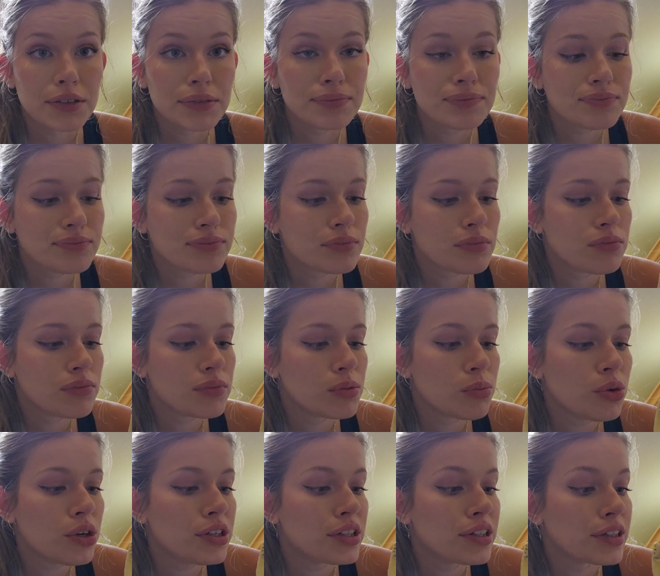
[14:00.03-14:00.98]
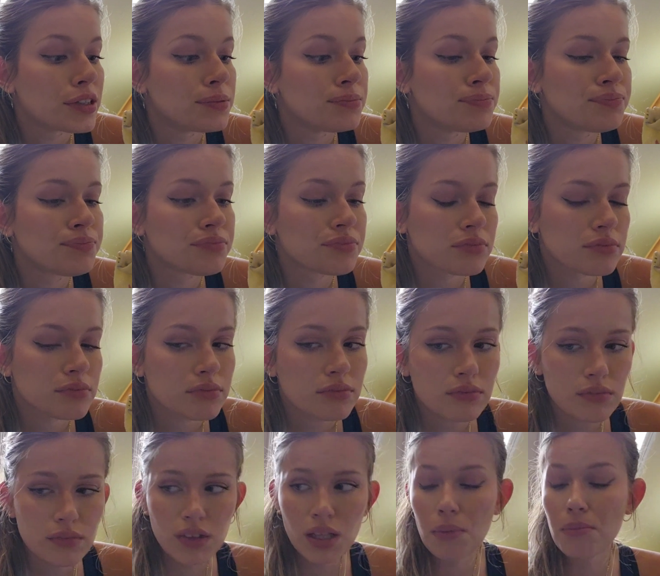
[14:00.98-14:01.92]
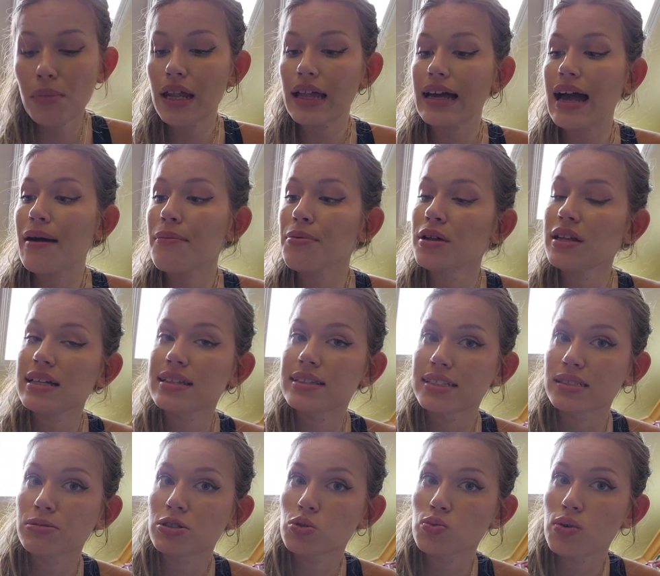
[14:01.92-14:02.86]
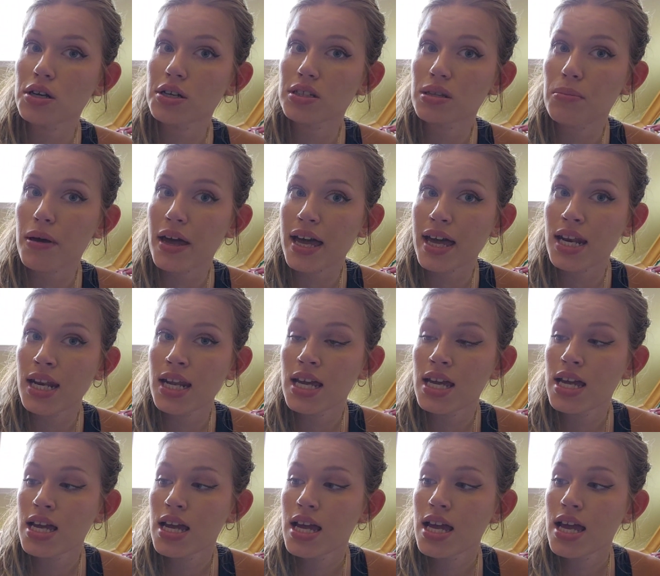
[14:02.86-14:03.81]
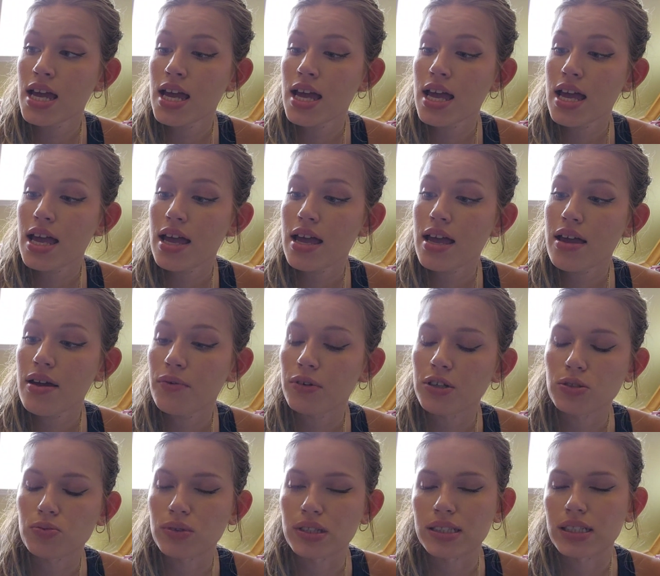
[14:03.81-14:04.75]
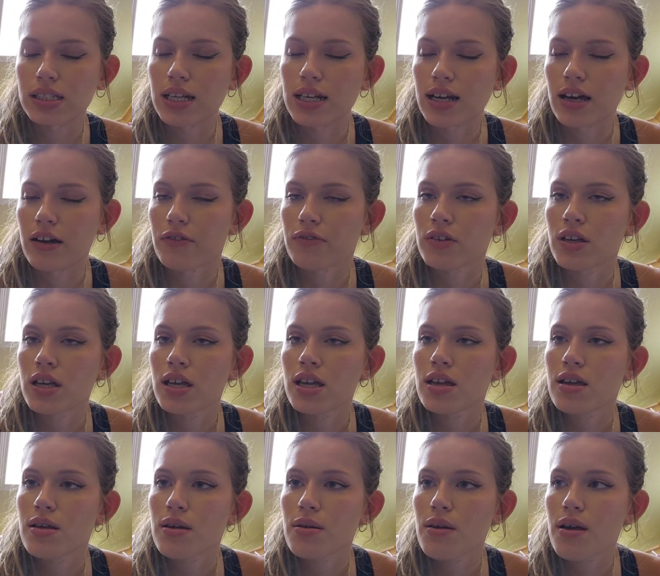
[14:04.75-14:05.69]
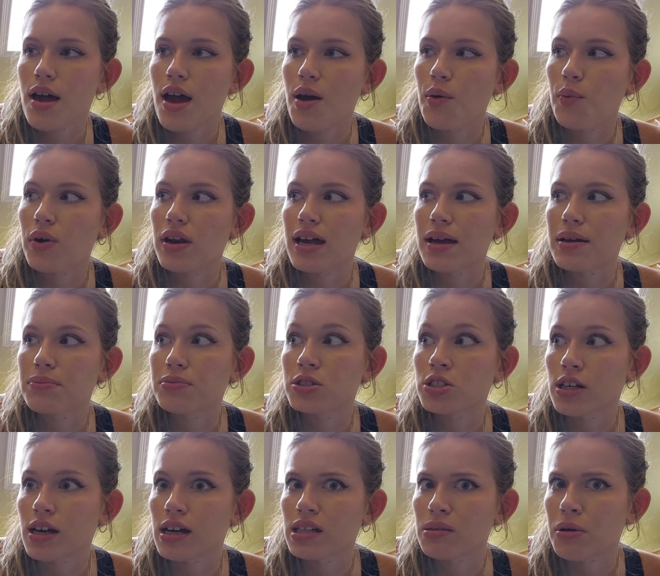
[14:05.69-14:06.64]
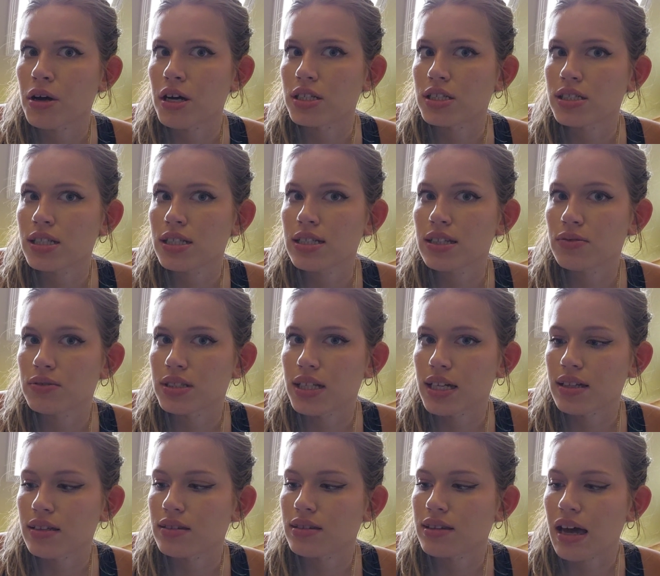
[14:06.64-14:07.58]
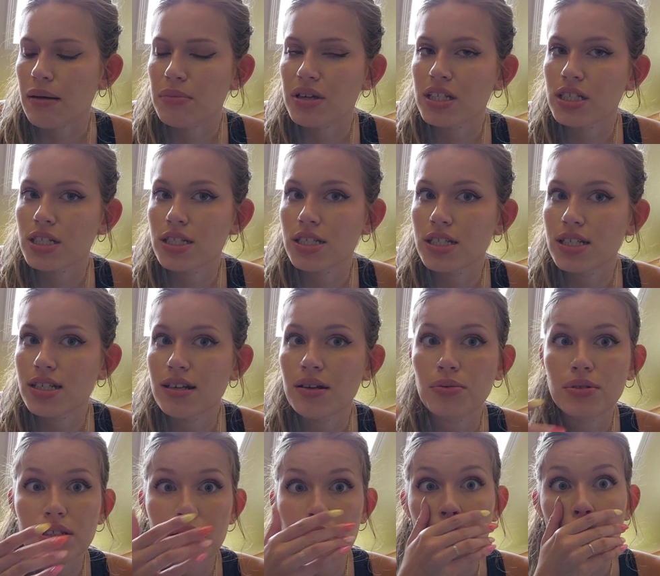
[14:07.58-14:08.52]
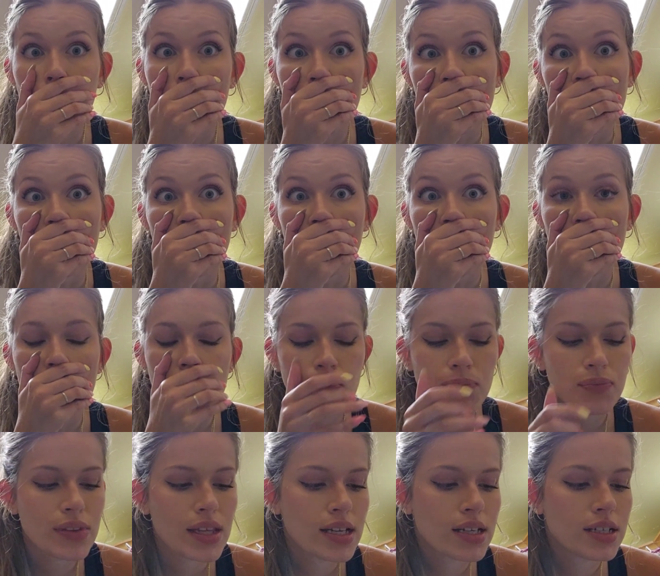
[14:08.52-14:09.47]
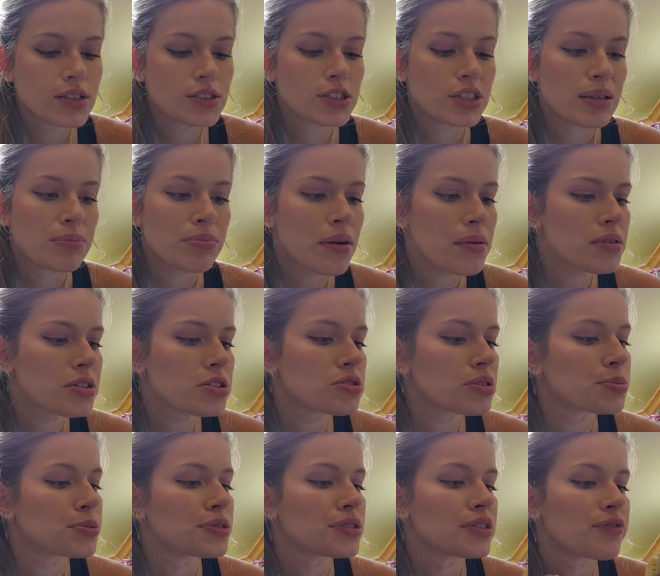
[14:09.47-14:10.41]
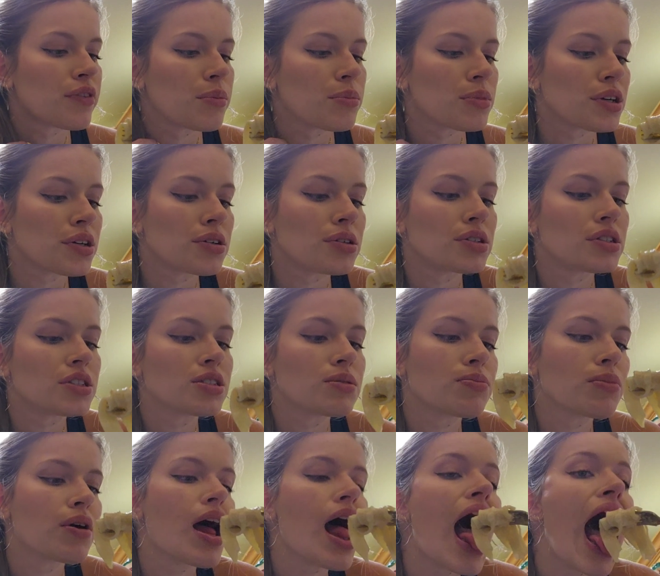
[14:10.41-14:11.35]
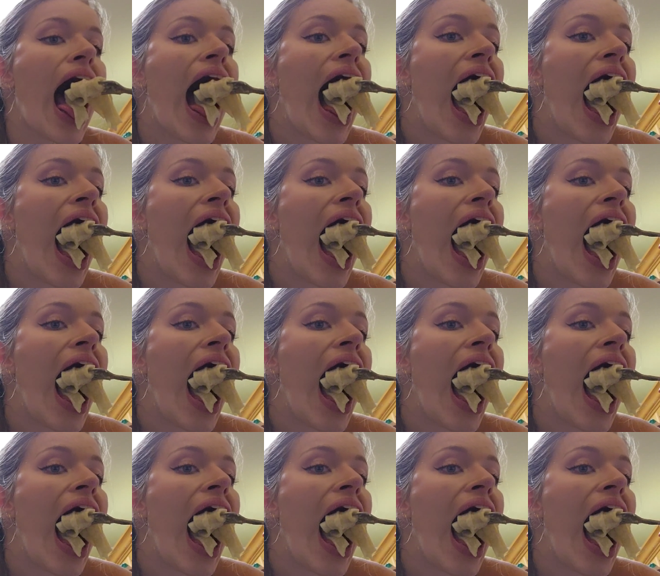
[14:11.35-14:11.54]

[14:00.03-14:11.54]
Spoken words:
know. The more you learn. But like I put like this much water in the pan, which wasn't enough. And when I took out the pasta, there was like that much. And I was like, so they probably tripled if I'm being honest, but.